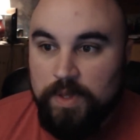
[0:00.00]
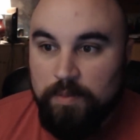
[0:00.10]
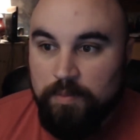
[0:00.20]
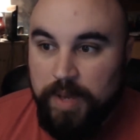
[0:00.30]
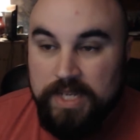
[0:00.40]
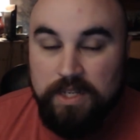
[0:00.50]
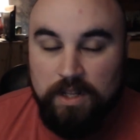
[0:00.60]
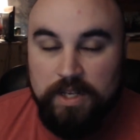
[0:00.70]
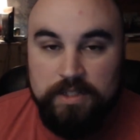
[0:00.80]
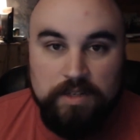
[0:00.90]

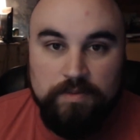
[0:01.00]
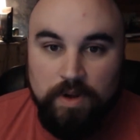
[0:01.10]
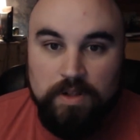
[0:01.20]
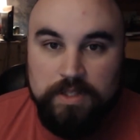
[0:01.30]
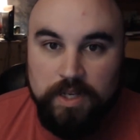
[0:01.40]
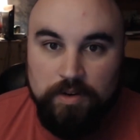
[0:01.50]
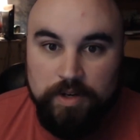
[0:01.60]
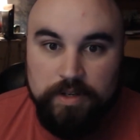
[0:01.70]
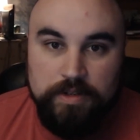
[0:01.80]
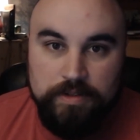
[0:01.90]
basically is
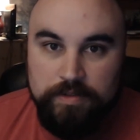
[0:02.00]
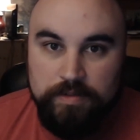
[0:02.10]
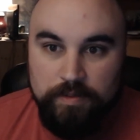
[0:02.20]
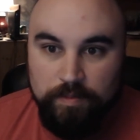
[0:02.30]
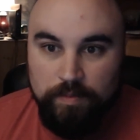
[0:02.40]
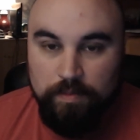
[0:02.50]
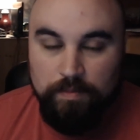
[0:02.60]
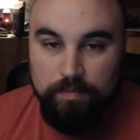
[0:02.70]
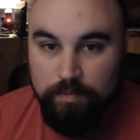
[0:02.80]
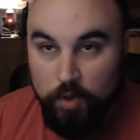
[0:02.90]
involuntary
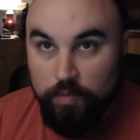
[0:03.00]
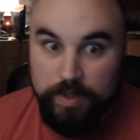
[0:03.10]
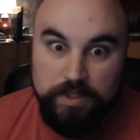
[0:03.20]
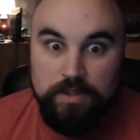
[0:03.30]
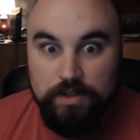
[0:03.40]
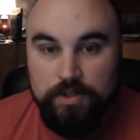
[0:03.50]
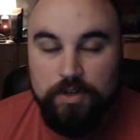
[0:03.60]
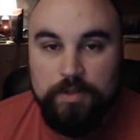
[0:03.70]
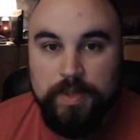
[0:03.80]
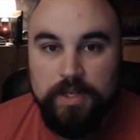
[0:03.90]
movements, so
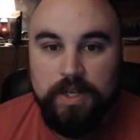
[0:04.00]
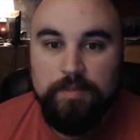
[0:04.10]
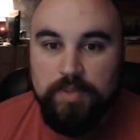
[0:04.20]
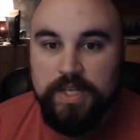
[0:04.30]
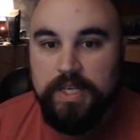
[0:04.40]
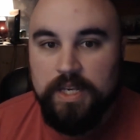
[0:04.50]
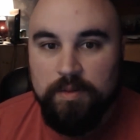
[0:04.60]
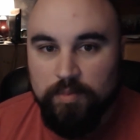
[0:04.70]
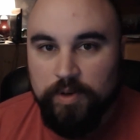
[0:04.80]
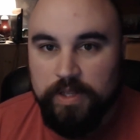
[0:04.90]
to speak. Like, blinking
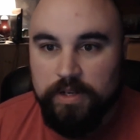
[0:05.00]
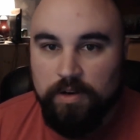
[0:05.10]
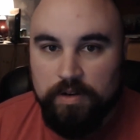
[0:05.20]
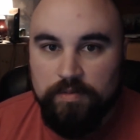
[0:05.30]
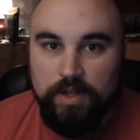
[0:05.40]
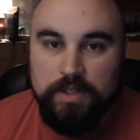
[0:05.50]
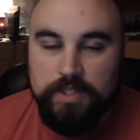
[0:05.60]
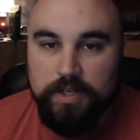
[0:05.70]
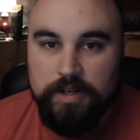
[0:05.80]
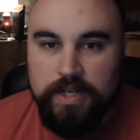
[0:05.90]
and breathing are
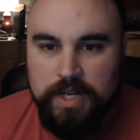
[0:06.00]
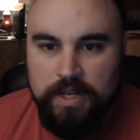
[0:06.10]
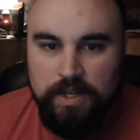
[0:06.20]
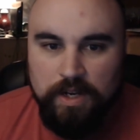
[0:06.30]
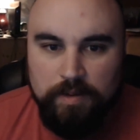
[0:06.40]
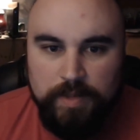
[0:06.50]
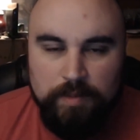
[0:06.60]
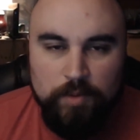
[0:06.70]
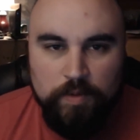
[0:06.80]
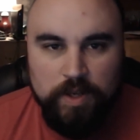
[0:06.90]
involuntary,
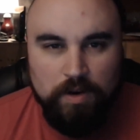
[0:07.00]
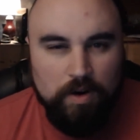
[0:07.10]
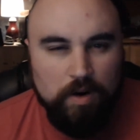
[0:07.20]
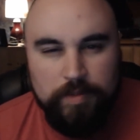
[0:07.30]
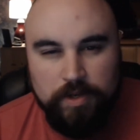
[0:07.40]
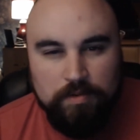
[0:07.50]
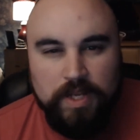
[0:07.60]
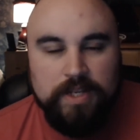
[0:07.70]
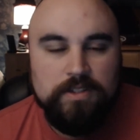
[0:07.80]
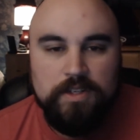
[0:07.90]
and moving your arm and your
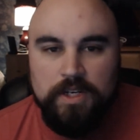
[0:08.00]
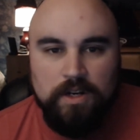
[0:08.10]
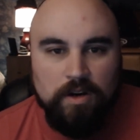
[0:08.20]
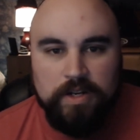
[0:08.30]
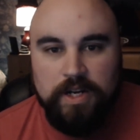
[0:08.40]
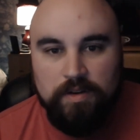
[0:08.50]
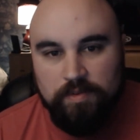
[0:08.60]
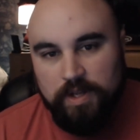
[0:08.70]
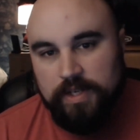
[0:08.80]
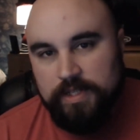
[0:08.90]
legs are kind of
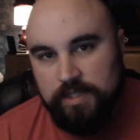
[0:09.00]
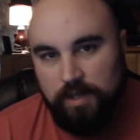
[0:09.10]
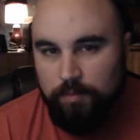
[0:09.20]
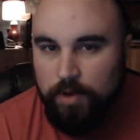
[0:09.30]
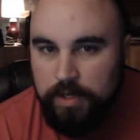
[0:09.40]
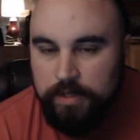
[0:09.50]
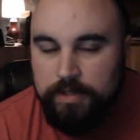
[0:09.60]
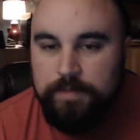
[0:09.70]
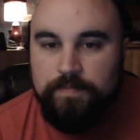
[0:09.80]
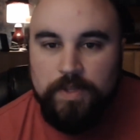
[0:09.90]
like somewhat,
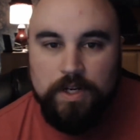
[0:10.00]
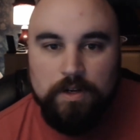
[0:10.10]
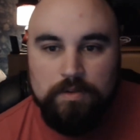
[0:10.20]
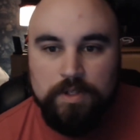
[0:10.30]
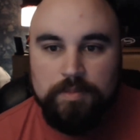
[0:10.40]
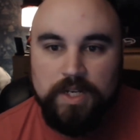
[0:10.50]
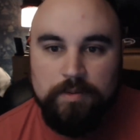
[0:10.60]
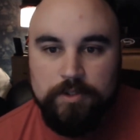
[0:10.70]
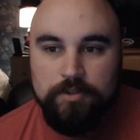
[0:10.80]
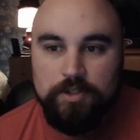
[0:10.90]
you know,
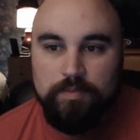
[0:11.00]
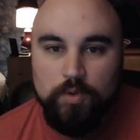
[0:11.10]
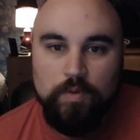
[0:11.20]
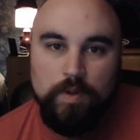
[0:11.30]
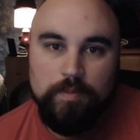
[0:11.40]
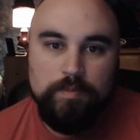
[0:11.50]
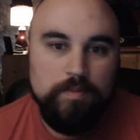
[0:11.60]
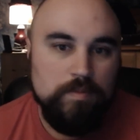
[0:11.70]
sometimes you just move them